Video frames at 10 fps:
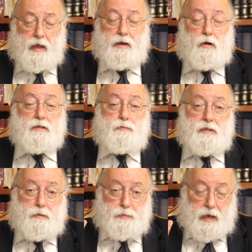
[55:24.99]
and
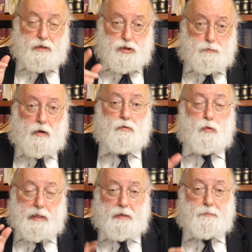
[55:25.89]
ultimately the Bnei Yishmael
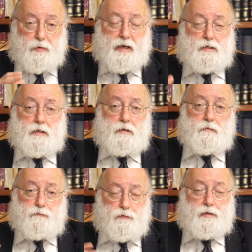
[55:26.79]
will embrace
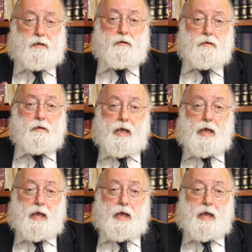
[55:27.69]
it fully